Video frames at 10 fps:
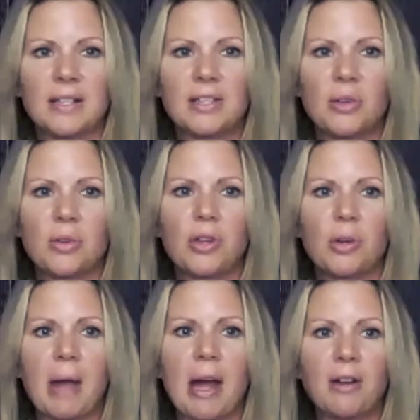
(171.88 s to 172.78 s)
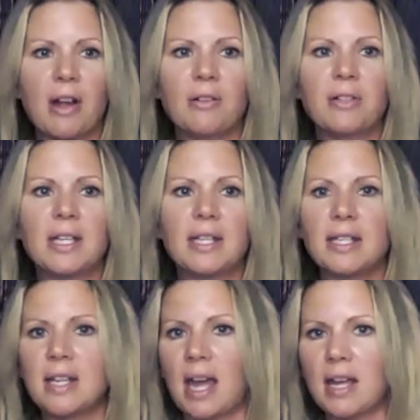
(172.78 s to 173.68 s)
So your background
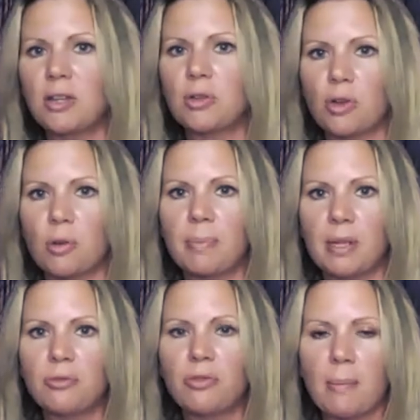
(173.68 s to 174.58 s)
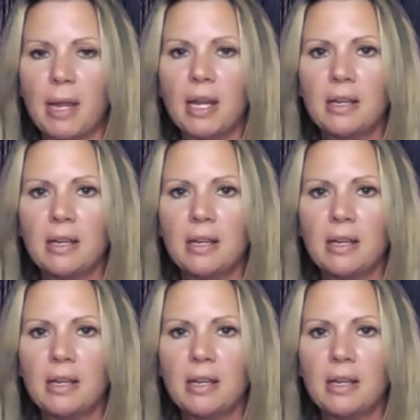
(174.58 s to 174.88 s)
is in ag. You grew up in farming?